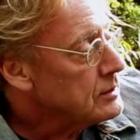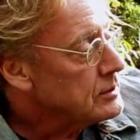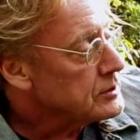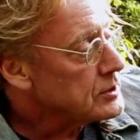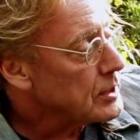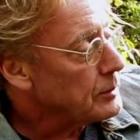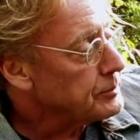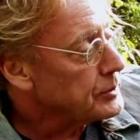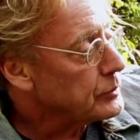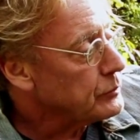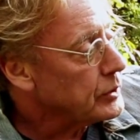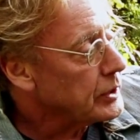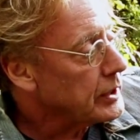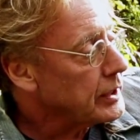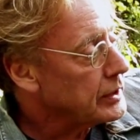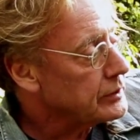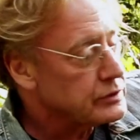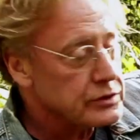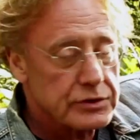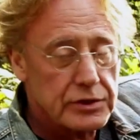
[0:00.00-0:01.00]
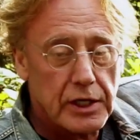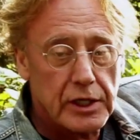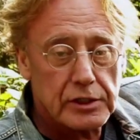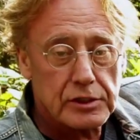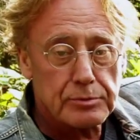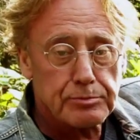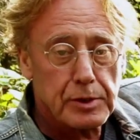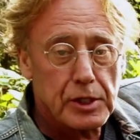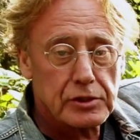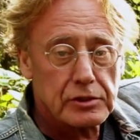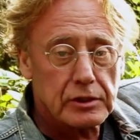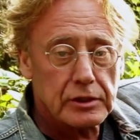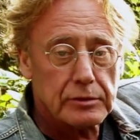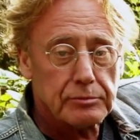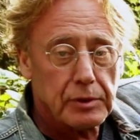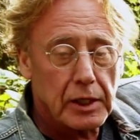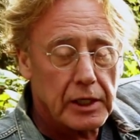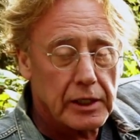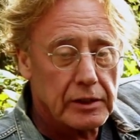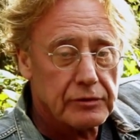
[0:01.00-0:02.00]
Something we had designed specially
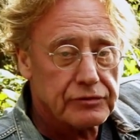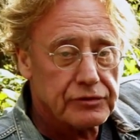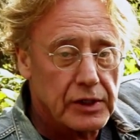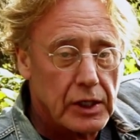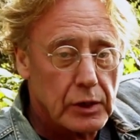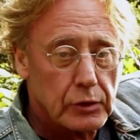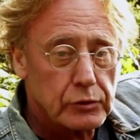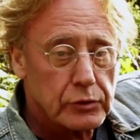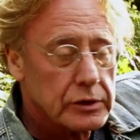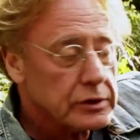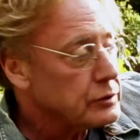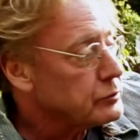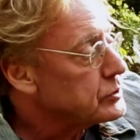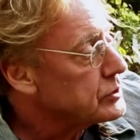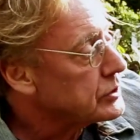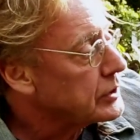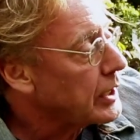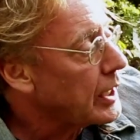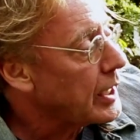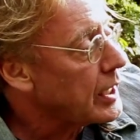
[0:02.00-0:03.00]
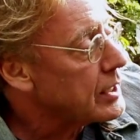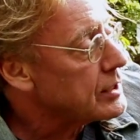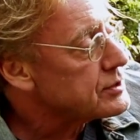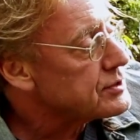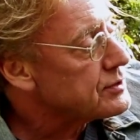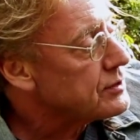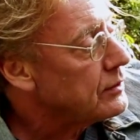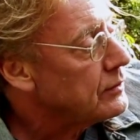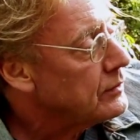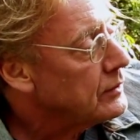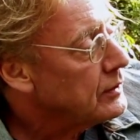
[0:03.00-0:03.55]
by a foundry. It was cast.